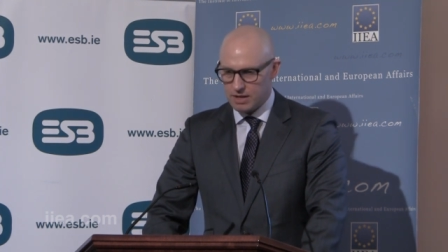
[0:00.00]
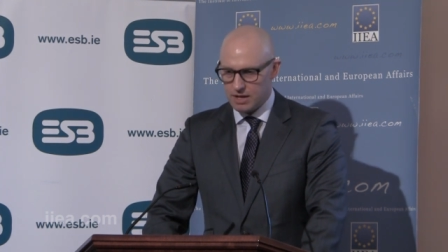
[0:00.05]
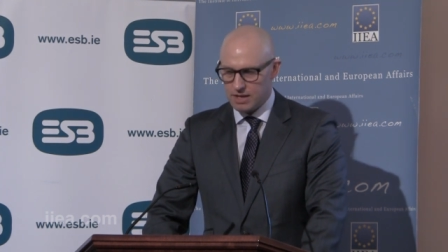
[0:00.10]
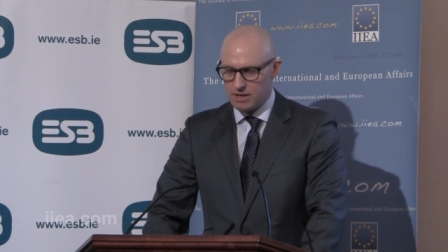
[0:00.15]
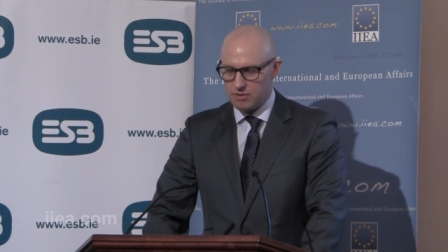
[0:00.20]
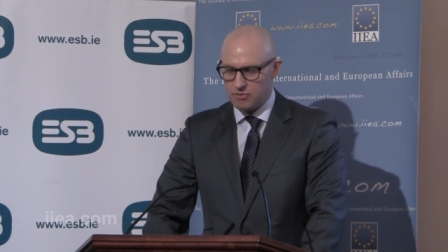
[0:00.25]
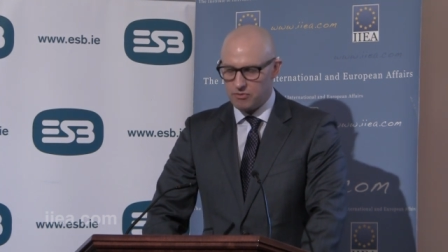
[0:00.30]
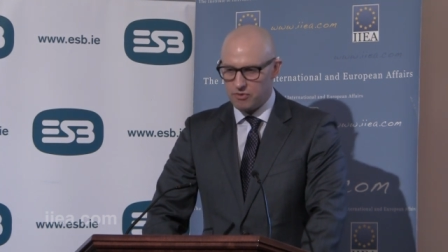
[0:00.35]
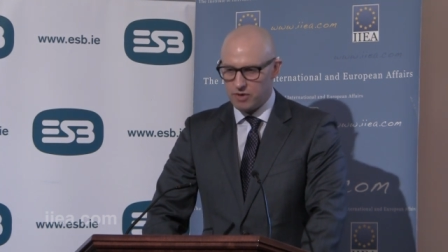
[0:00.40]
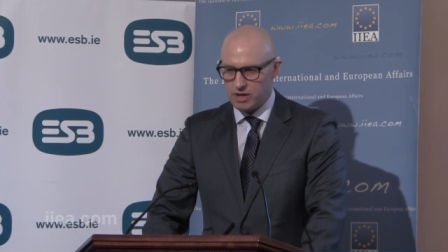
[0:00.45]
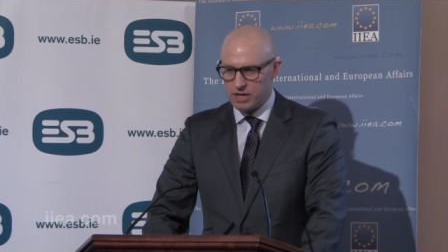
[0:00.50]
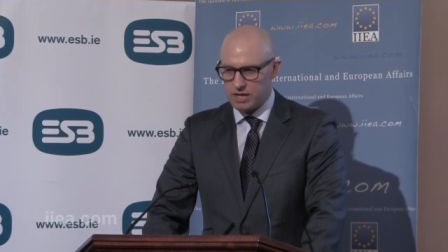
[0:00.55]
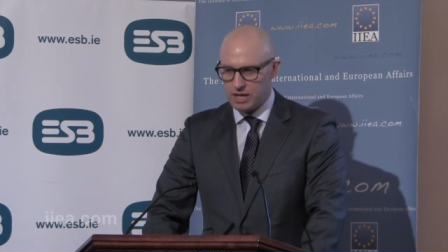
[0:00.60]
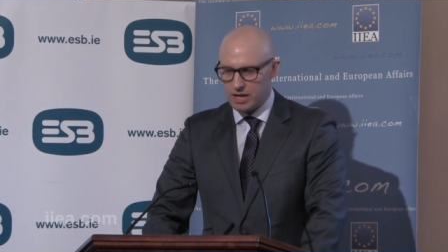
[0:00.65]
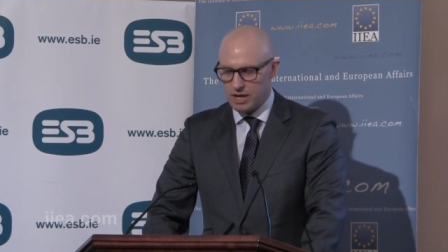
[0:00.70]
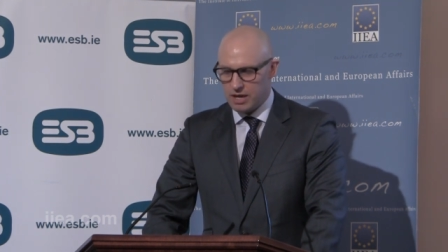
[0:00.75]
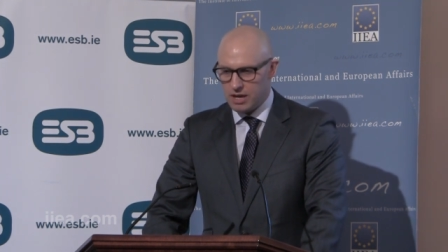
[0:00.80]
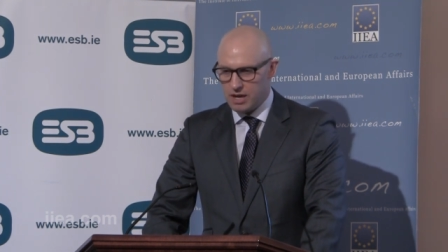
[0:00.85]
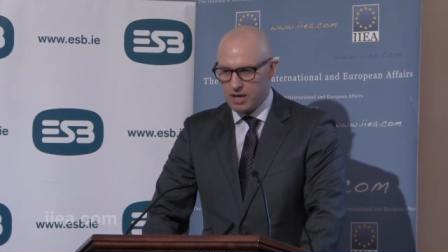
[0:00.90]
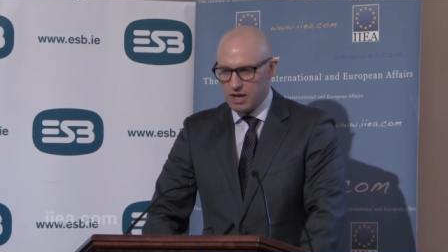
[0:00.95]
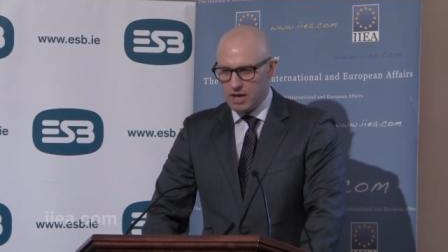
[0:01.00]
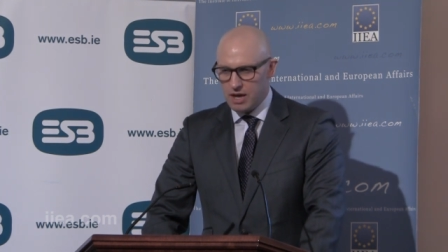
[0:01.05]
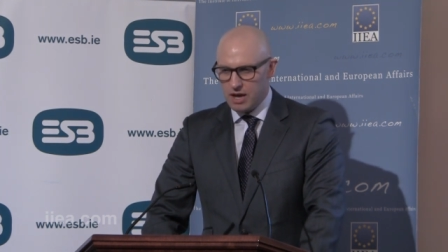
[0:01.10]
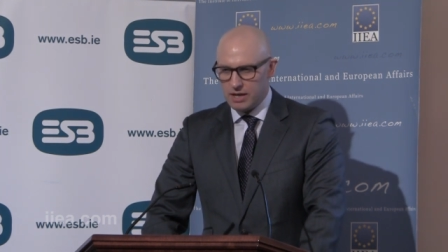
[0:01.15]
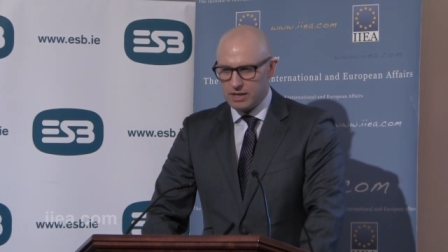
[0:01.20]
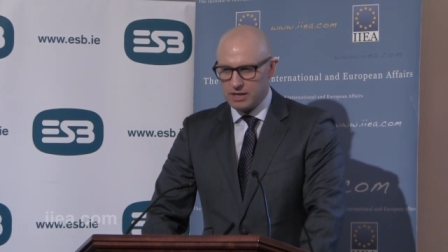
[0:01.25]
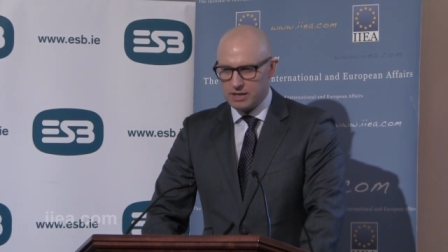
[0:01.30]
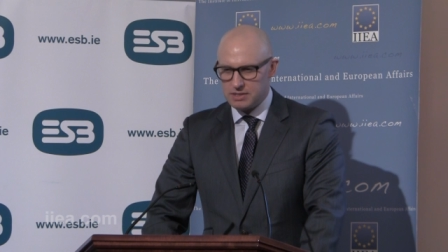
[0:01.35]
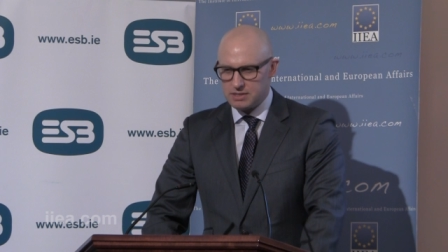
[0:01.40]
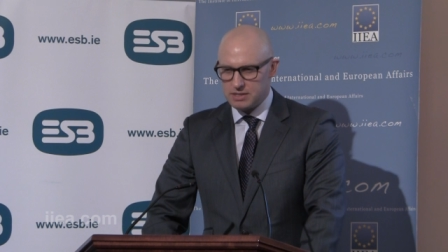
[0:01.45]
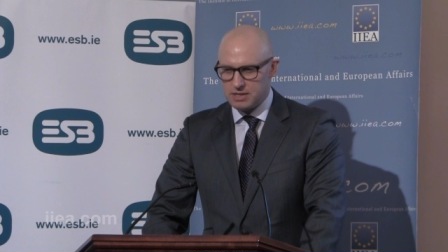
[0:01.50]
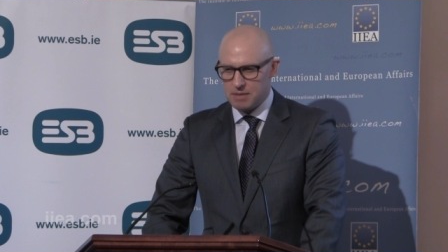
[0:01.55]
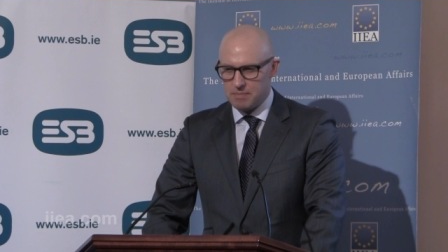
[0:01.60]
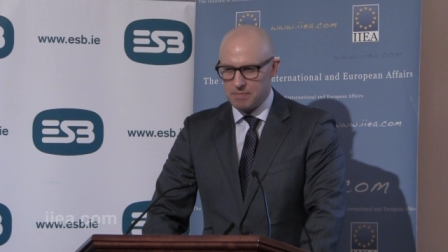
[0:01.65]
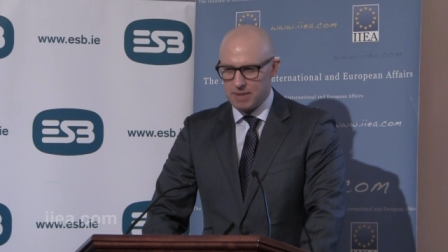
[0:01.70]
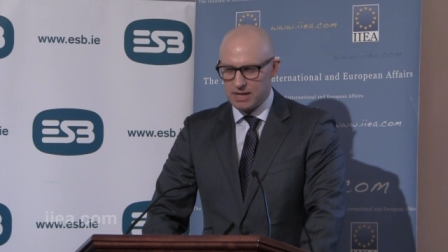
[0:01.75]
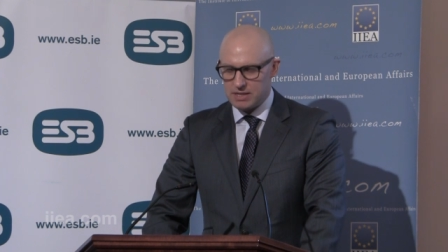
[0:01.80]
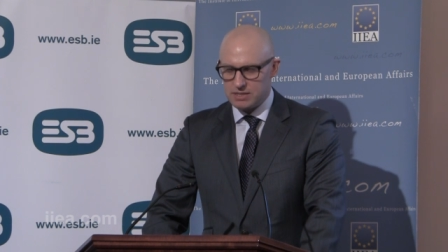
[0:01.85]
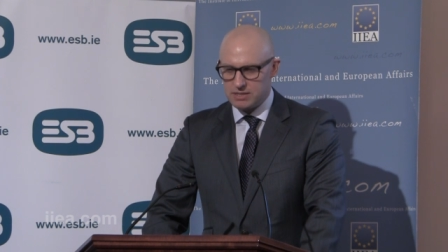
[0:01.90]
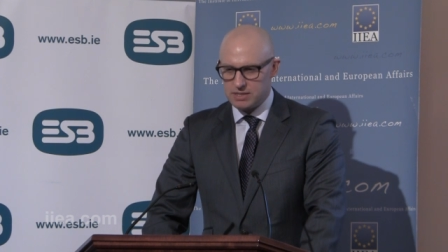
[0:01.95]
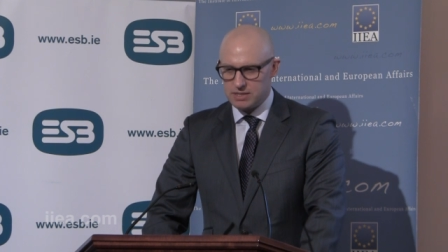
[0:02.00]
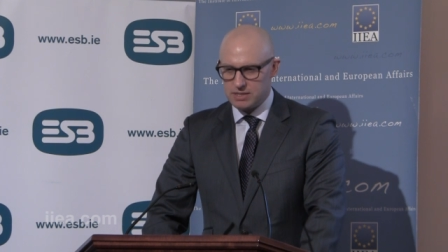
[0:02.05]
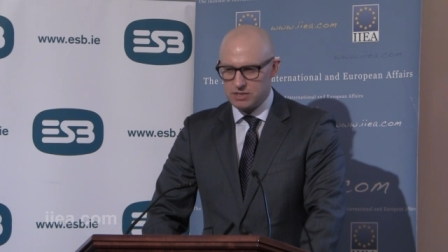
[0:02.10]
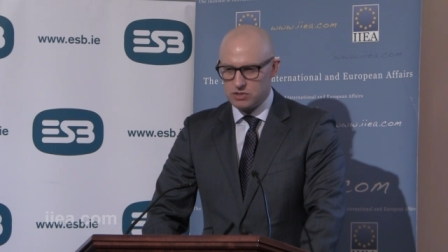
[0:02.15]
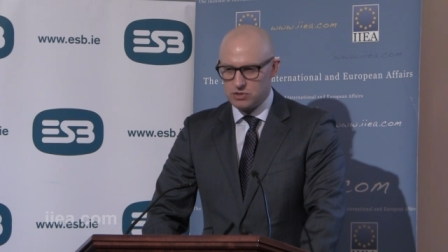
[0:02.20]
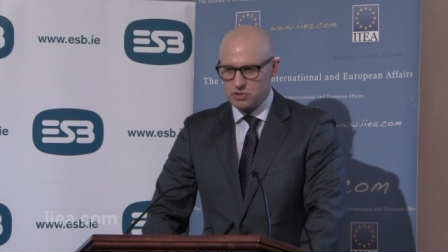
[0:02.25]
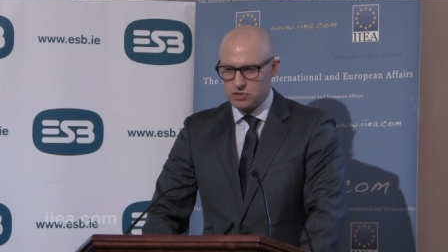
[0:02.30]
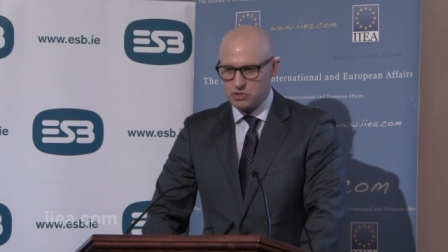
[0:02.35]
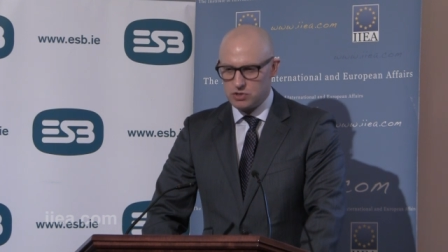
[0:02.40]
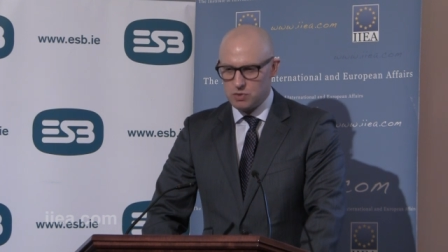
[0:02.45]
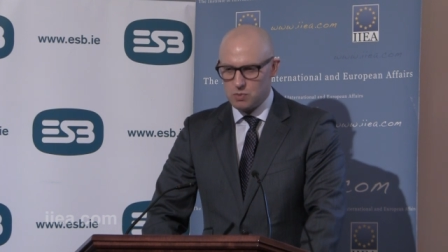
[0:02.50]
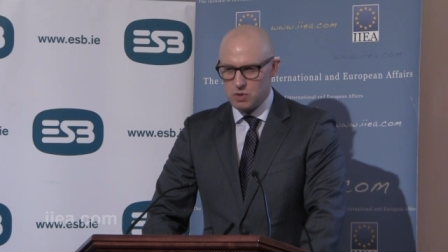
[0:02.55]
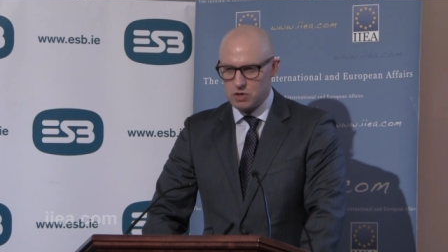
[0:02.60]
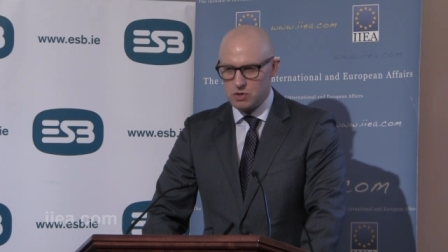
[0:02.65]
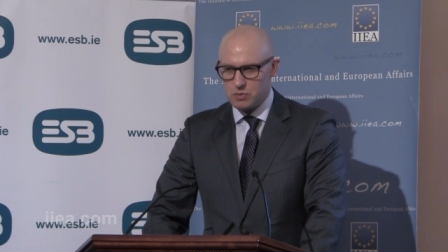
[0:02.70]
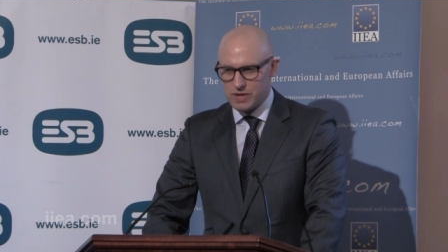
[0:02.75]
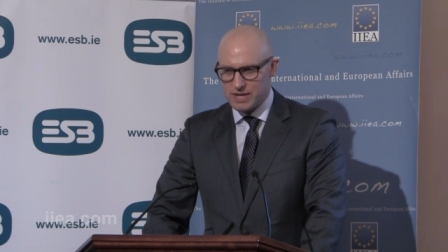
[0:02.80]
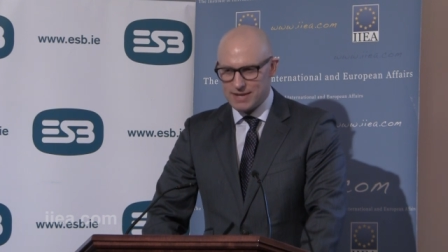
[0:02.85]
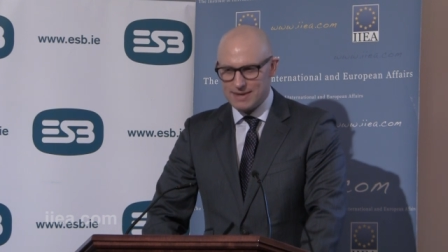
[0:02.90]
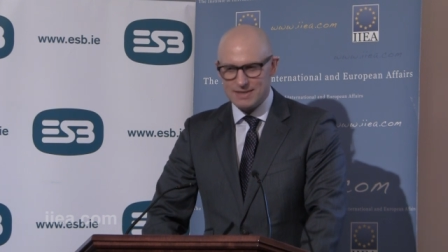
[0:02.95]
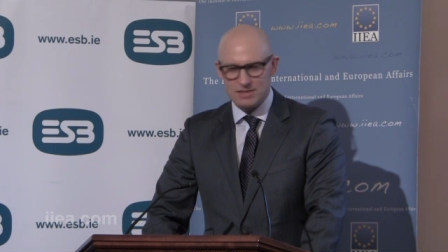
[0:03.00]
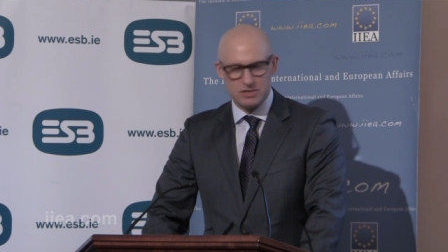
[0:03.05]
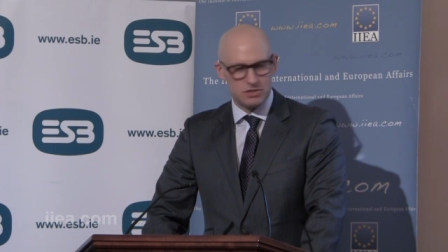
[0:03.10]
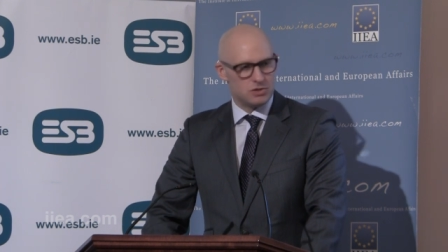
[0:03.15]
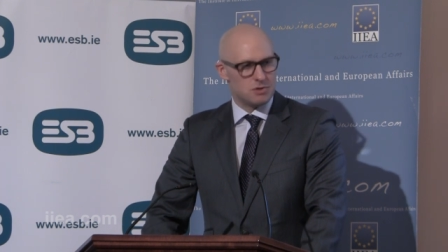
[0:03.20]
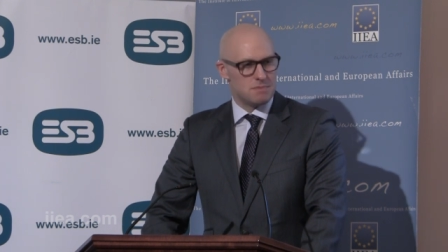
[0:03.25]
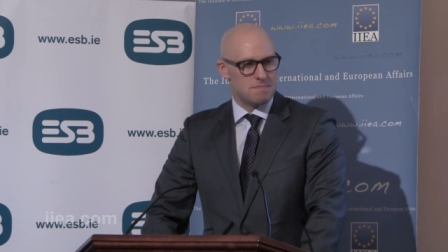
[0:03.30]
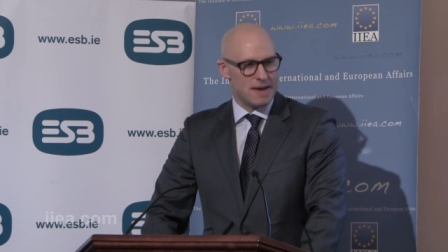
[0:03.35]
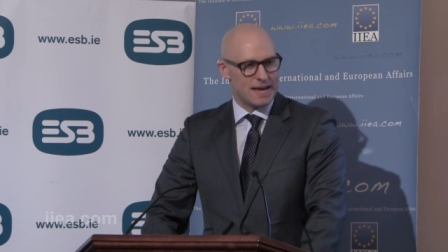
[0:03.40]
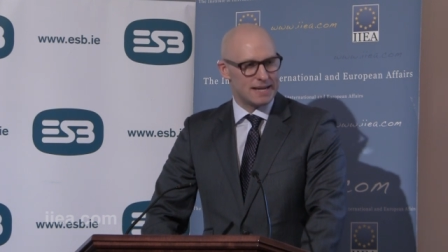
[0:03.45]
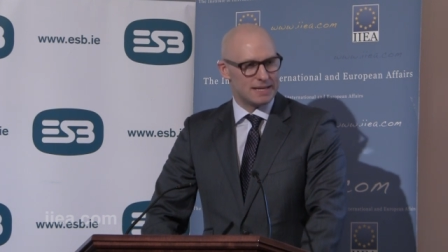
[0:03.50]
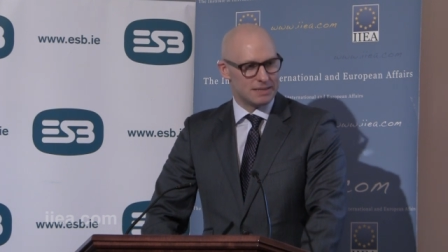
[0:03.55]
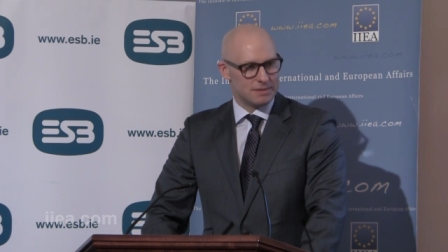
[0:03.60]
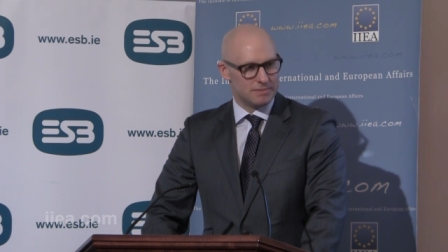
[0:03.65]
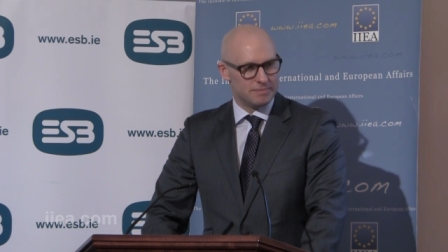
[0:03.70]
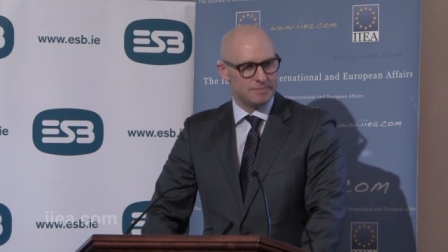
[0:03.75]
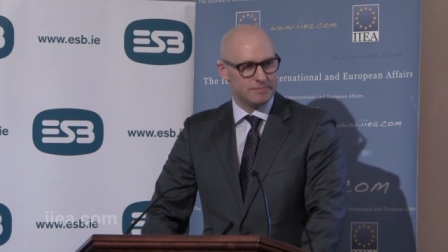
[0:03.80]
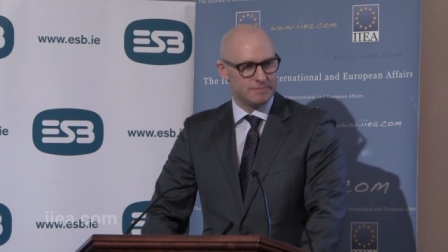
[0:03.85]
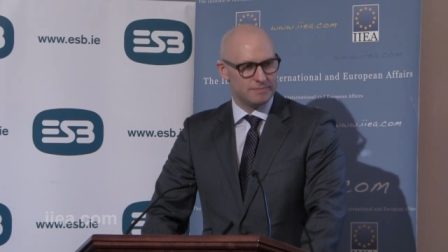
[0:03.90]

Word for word: And then finally, I, would like to come back to so what do we need to do better?